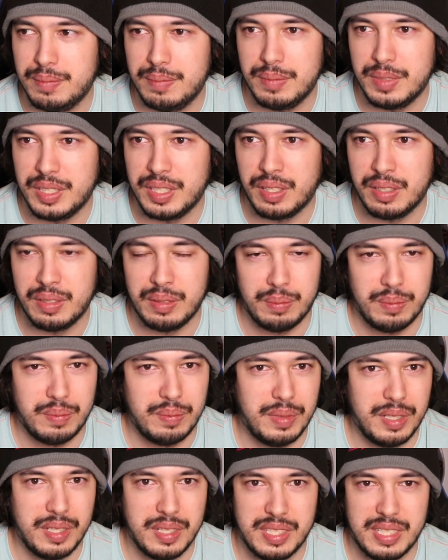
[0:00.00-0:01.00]
as
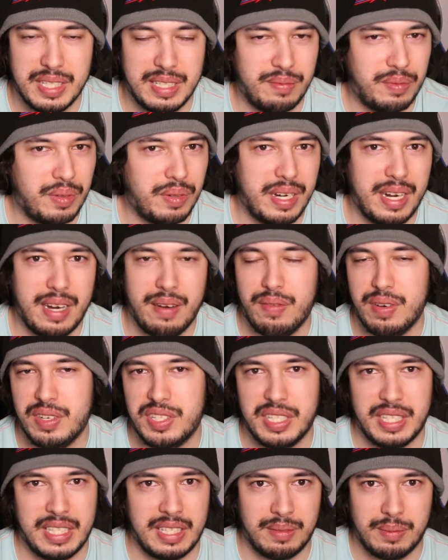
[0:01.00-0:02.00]
I said, for
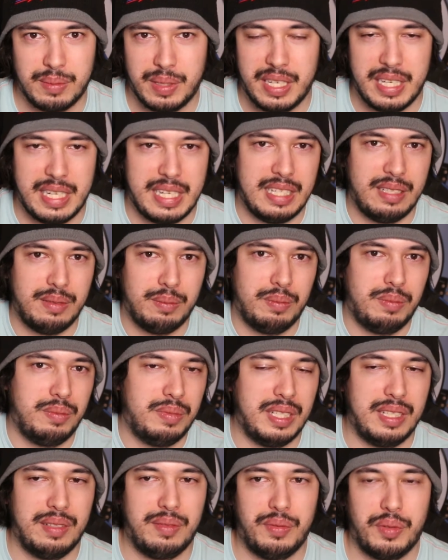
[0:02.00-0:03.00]
everything that he
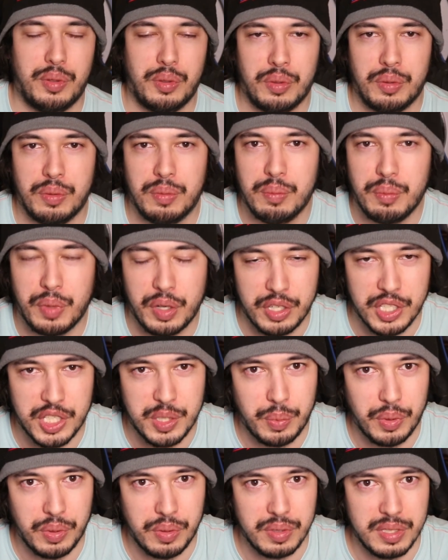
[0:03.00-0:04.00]
did for
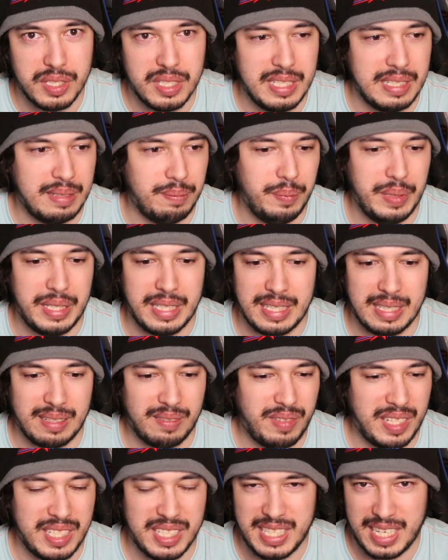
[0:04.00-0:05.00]
motorsports, being a
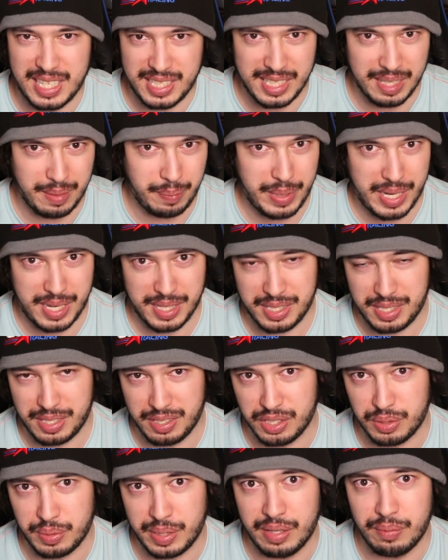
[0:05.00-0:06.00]
fantastic ambassador
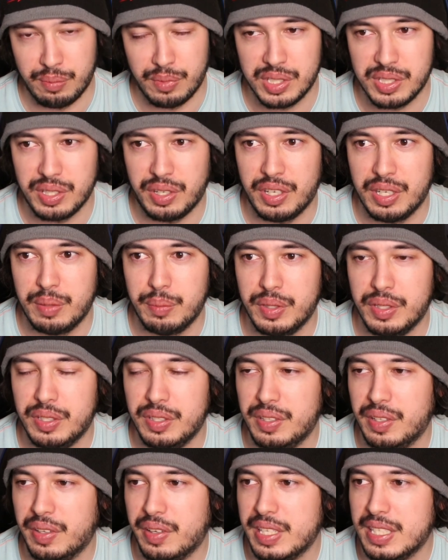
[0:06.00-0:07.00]
as well in
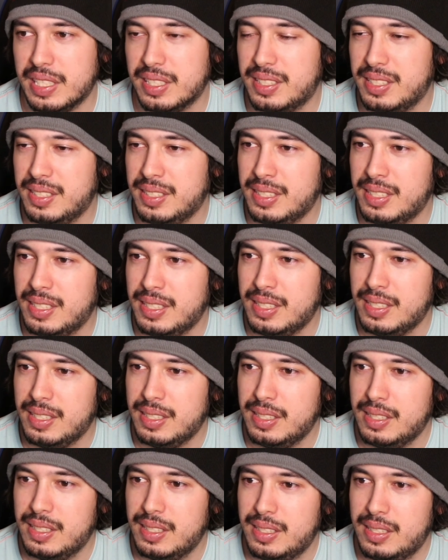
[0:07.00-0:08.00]
retirement. Like
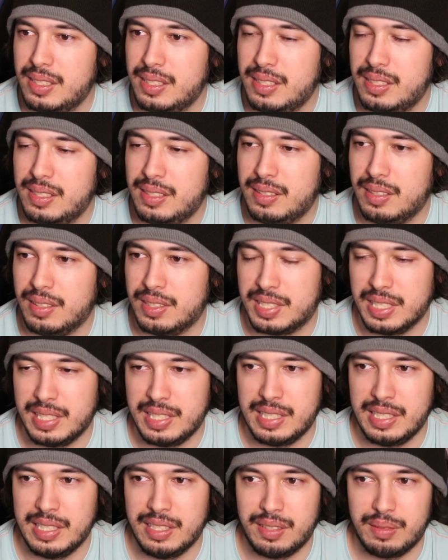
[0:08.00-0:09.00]
I said,
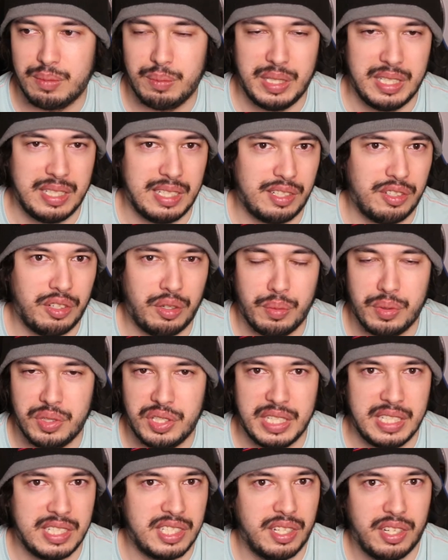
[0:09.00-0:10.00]
he did
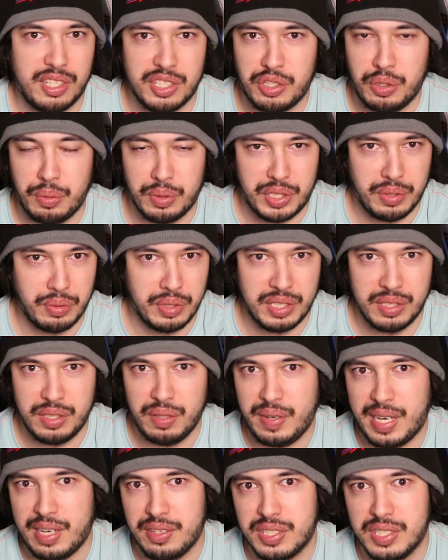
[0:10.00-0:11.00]
commentary. His last commentary was in
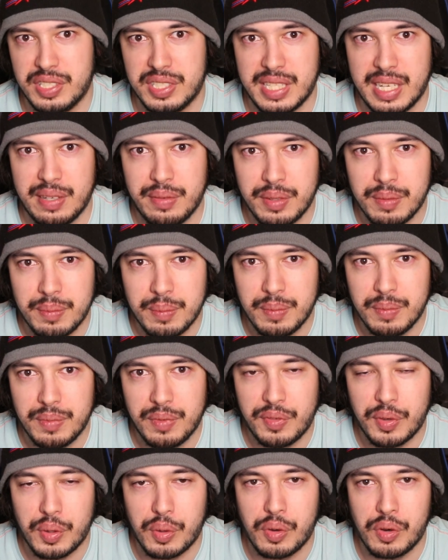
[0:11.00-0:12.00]
2007
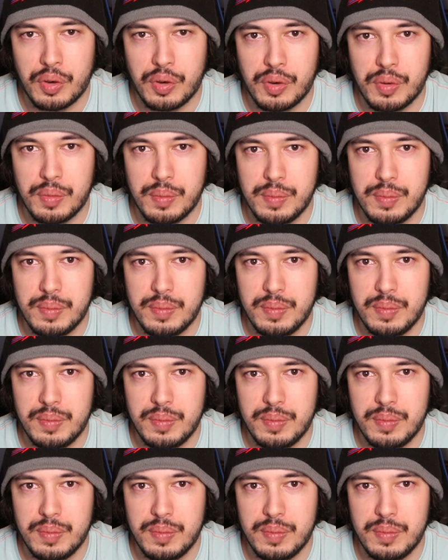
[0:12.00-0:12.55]
for